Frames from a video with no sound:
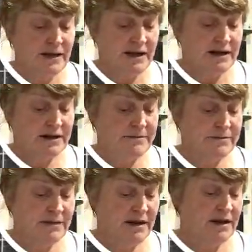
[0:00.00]

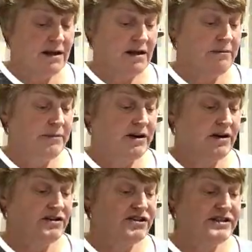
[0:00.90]
but
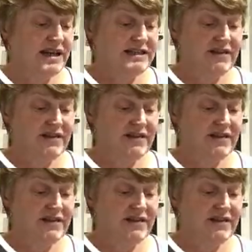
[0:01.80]
I just had